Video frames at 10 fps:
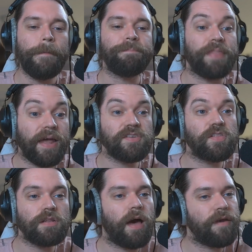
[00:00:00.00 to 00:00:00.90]
That is
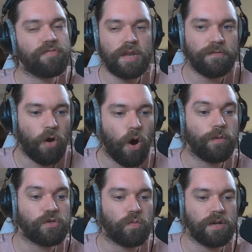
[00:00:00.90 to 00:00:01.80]
the life that I've
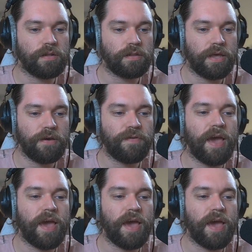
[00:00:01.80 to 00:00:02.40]
always wanted to live,